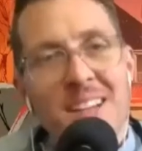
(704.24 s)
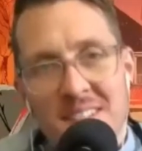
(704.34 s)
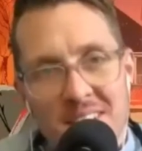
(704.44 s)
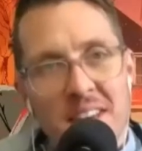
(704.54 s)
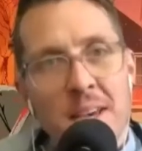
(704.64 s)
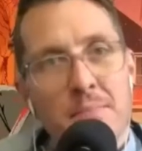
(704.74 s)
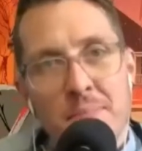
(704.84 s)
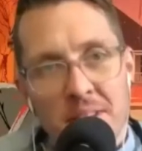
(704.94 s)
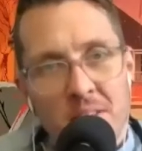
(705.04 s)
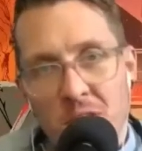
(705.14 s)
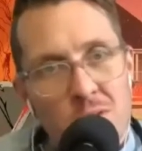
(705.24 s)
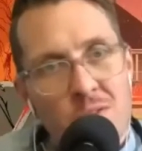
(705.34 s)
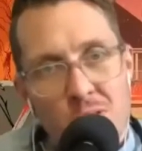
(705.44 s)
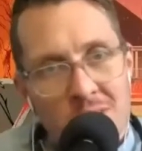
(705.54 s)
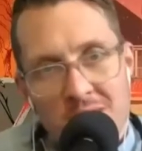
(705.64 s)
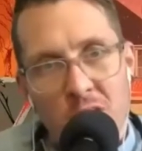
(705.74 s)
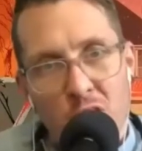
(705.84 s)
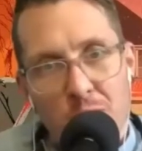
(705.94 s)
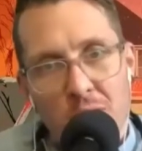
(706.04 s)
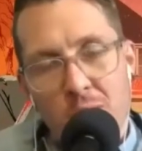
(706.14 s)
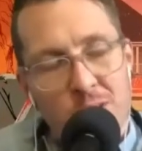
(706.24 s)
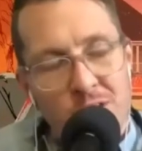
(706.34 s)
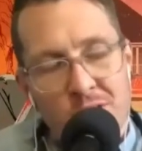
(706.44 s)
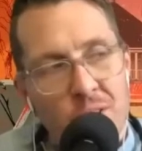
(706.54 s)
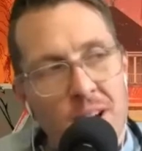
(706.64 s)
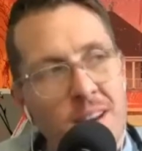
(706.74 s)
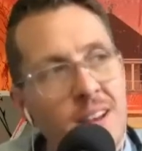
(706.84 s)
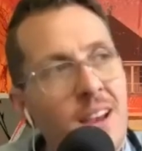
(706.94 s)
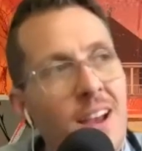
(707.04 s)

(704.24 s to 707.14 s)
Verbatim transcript: basically him being the universal hobo, which is great.